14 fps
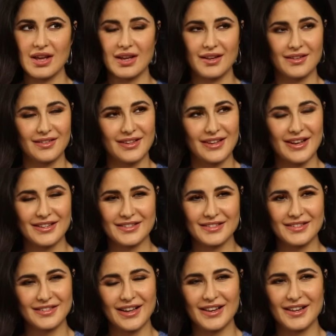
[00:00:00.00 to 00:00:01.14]
He
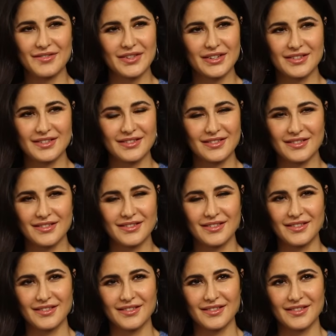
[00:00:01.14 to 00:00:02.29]
has. I love his...
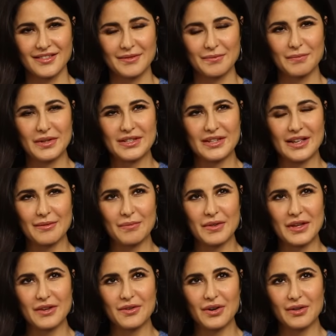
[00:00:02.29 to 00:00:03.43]
I
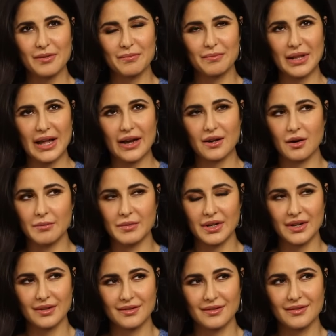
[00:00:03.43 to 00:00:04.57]
think you call it black comedy.